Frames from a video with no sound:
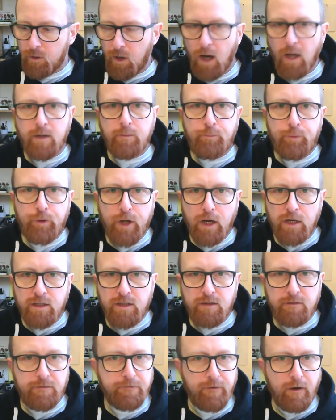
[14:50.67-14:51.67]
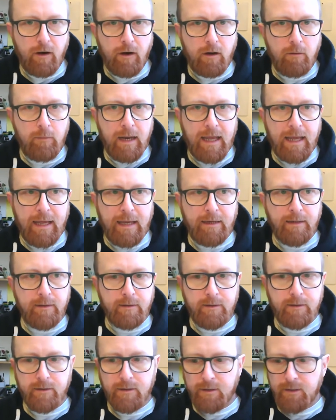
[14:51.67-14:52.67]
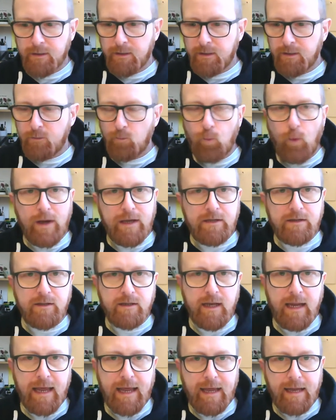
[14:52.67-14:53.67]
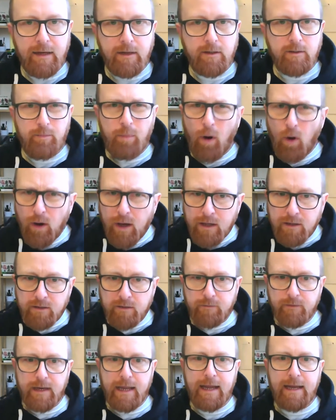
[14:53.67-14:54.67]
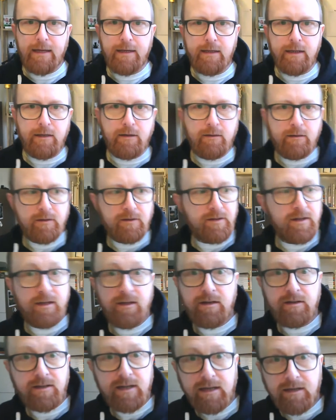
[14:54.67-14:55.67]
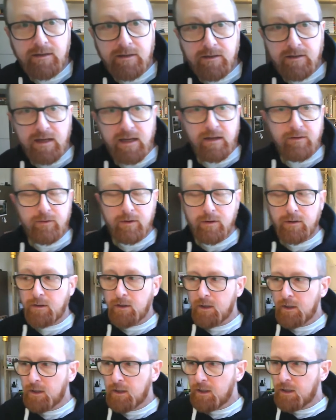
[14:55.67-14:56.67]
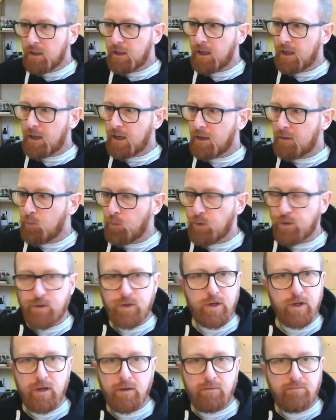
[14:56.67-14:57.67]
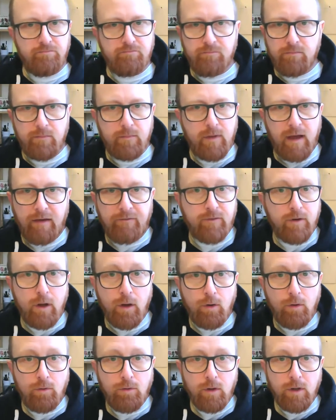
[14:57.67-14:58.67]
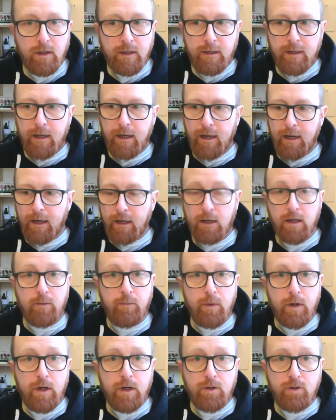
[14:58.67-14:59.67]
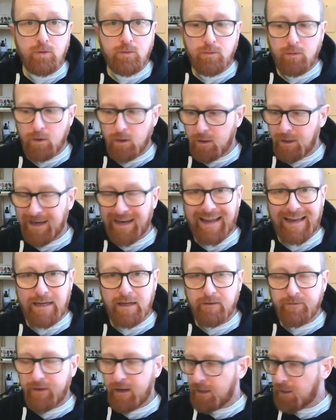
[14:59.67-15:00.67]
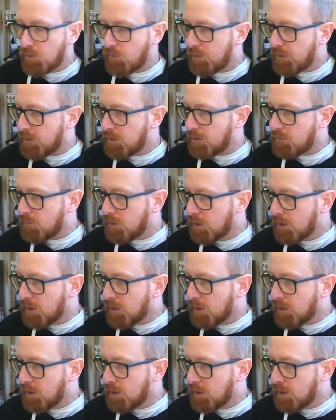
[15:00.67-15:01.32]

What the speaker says: unproductive farmland, wasteland, pockets of land in city centres even, which have no commercial land value in them,